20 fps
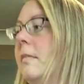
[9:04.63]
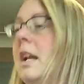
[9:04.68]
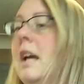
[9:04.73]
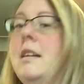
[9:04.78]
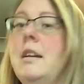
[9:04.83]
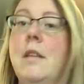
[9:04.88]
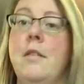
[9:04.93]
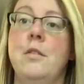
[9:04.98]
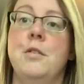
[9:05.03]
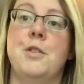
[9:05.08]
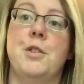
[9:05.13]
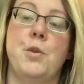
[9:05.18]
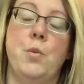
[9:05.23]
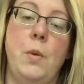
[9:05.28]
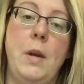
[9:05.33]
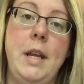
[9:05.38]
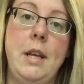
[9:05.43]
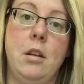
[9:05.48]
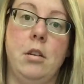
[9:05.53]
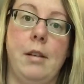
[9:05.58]
Another
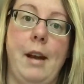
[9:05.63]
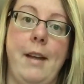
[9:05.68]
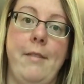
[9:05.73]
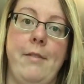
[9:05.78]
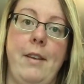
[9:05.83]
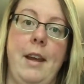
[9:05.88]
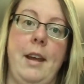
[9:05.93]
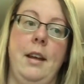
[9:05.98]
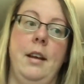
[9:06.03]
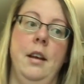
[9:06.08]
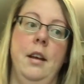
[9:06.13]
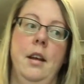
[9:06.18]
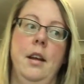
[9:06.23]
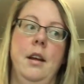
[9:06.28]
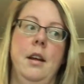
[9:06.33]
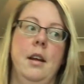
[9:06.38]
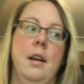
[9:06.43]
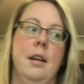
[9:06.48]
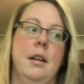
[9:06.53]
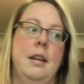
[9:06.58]
sweet craving
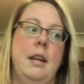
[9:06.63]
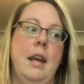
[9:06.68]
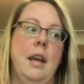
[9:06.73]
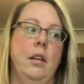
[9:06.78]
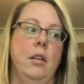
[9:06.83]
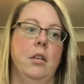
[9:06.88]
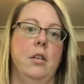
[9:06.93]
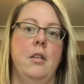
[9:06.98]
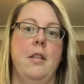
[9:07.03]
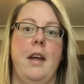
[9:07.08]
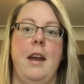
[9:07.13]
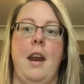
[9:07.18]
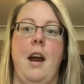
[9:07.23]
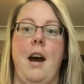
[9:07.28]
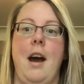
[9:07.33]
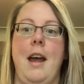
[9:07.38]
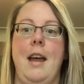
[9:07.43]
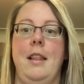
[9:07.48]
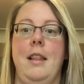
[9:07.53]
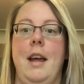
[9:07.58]
killer that
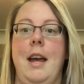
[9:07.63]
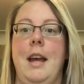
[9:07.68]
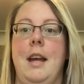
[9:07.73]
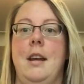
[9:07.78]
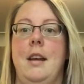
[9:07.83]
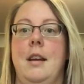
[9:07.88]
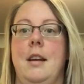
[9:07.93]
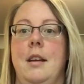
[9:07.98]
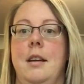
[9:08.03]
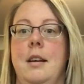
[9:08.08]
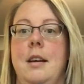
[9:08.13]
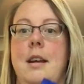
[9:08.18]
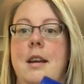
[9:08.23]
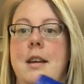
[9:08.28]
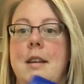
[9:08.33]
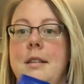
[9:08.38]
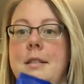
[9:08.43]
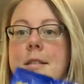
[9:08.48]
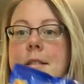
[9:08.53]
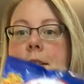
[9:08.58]
I like
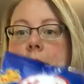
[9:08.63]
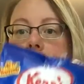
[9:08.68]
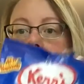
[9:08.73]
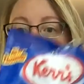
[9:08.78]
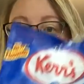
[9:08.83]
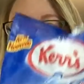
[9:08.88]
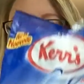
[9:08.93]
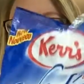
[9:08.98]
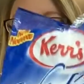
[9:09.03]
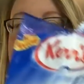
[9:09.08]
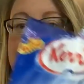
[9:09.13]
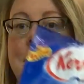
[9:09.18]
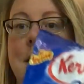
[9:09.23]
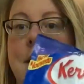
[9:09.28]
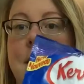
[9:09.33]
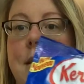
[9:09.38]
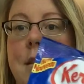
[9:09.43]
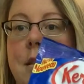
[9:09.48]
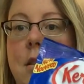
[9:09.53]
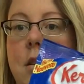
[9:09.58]
is these
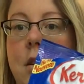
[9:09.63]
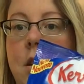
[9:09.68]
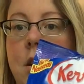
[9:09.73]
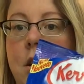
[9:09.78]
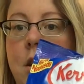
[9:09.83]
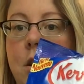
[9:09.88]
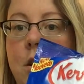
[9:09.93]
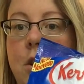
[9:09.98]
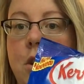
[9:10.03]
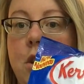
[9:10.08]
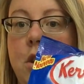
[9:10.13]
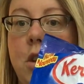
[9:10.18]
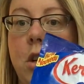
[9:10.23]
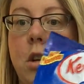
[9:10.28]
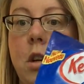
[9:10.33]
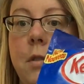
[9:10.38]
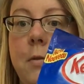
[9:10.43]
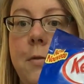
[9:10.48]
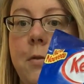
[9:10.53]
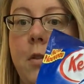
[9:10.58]

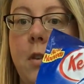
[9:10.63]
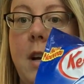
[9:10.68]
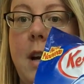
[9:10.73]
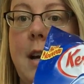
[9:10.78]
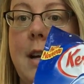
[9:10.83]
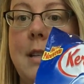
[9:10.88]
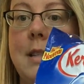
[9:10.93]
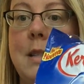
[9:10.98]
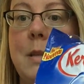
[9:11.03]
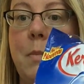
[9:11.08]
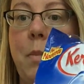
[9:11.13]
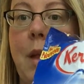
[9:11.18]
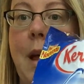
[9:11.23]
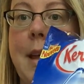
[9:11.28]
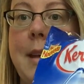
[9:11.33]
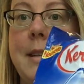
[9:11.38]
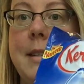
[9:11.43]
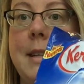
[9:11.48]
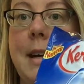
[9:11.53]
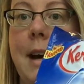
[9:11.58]
sugar-free
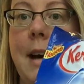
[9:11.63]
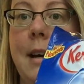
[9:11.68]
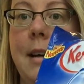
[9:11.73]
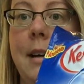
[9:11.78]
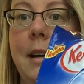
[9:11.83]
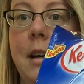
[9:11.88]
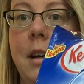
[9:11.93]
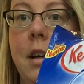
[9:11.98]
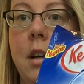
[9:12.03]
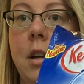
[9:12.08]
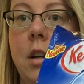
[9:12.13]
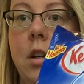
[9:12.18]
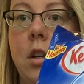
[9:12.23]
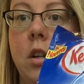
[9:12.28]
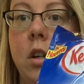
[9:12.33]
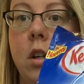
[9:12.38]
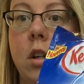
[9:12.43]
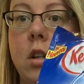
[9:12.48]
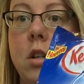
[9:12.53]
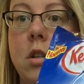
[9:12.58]
Splenda
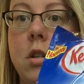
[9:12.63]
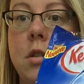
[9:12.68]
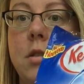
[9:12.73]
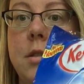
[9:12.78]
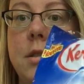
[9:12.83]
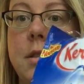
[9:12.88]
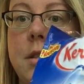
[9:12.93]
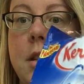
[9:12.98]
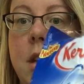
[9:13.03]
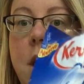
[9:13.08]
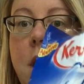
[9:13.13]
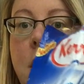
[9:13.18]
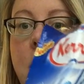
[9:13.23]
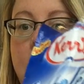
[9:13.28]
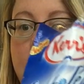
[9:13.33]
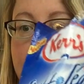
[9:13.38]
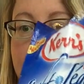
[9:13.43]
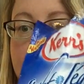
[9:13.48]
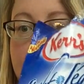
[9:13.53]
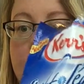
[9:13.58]
Kurz
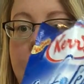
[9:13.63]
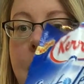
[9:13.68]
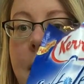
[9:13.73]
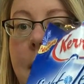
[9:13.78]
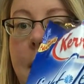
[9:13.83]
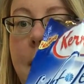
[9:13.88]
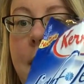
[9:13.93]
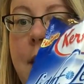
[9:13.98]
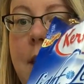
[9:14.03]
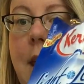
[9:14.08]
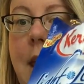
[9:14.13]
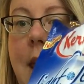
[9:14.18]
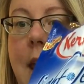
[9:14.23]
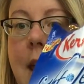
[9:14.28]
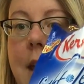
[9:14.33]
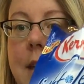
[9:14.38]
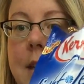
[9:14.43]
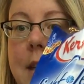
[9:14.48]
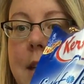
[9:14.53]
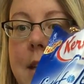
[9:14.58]

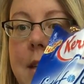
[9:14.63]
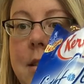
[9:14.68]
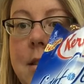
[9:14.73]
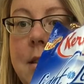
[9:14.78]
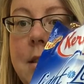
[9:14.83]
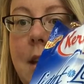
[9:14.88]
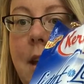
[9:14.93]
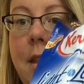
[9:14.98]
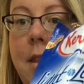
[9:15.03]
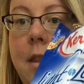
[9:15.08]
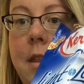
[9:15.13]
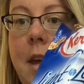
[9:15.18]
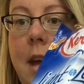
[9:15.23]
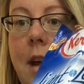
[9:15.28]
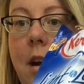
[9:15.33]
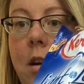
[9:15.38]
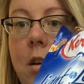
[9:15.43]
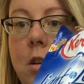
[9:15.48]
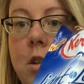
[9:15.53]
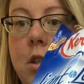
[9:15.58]
candies, and
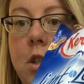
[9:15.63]
they are